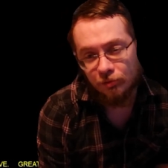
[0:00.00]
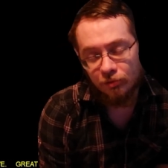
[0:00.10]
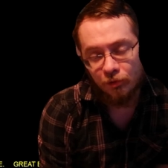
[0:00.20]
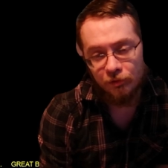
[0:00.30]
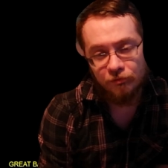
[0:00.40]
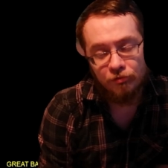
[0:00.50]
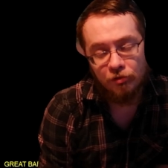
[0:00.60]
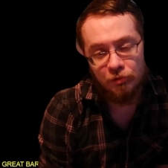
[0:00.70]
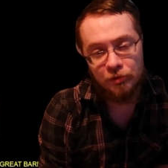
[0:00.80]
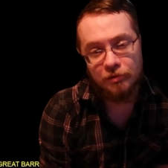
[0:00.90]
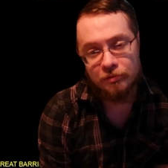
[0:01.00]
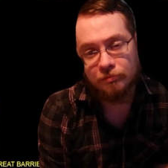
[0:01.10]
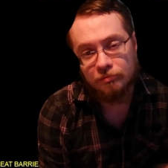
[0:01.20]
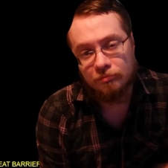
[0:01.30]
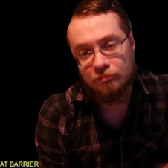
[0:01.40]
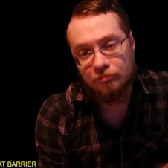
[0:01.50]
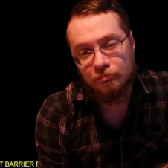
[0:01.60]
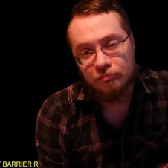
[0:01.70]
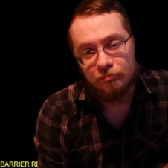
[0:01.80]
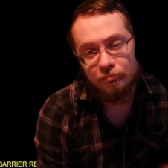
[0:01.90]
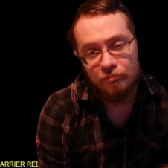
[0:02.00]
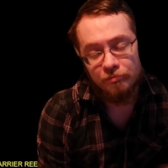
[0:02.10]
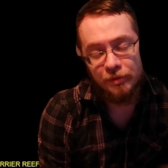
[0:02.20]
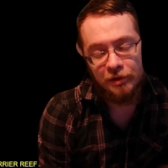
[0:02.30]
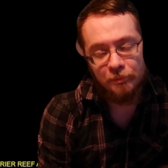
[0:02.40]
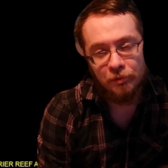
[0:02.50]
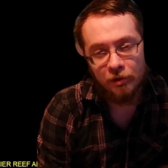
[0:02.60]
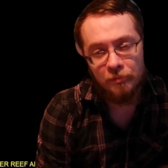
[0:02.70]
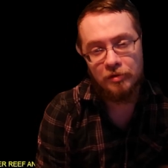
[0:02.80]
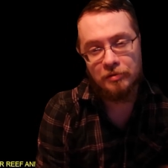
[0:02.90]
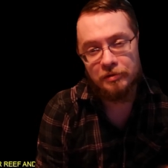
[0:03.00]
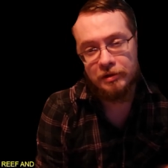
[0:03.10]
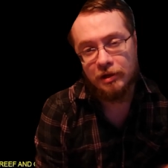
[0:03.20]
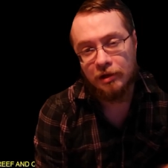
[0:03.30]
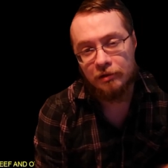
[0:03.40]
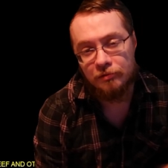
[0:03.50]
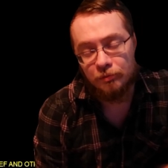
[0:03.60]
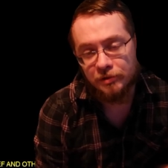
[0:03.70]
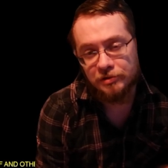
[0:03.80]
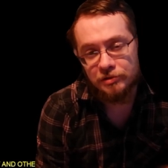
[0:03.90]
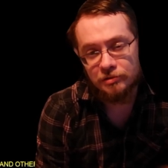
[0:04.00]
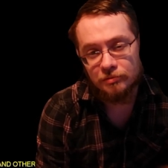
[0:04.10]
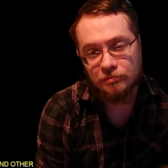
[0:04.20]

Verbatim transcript: going forward, be primarily on Twitch